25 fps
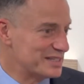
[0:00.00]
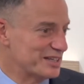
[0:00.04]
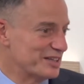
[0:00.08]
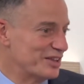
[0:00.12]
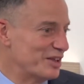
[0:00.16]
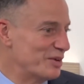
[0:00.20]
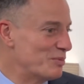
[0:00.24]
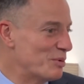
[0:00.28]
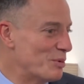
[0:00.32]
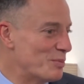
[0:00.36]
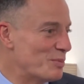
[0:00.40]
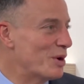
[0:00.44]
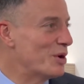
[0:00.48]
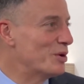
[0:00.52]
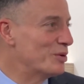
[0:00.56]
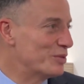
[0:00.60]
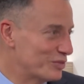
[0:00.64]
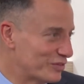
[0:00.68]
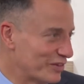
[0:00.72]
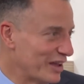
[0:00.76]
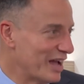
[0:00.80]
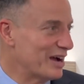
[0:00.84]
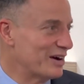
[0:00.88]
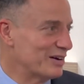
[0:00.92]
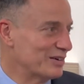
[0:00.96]
So they were both
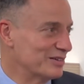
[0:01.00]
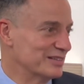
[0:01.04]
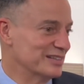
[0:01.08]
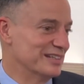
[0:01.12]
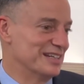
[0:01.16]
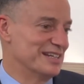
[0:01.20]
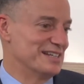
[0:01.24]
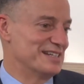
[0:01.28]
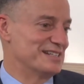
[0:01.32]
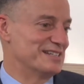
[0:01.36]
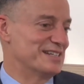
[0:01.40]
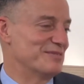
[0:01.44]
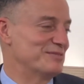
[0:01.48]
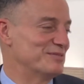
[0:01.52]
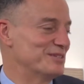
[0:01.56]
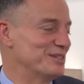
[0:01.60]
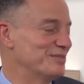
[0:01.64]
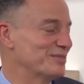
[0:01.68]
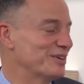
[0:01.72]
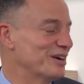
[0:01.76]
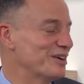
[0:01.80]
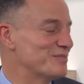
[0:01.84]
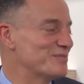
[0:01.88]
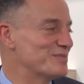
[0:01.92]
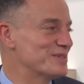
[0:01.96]
down
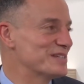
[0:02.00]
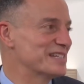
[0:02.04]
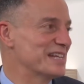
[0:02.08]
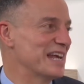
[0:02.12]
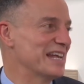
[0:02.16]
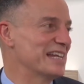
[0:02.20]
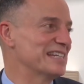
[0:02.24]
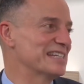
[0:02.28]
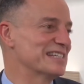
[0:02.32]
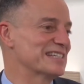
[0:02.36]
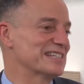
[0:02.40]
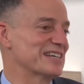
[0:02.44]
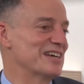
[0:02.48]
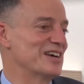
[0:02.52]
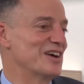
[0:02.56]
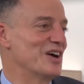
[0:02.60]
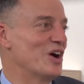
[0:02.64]
75%